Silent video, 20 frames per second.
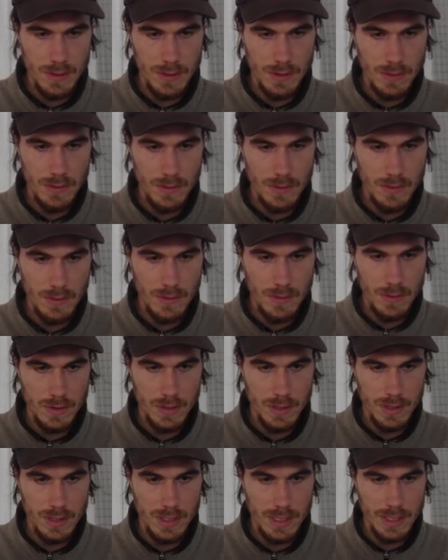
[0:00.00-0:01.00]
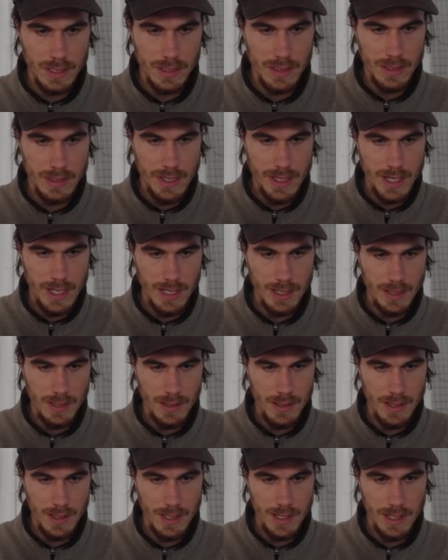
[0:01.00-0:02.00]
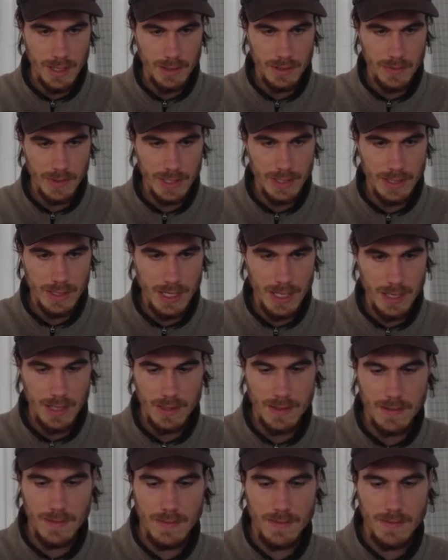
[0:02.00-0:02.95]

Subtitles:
2, which is 6, 9 out of 20.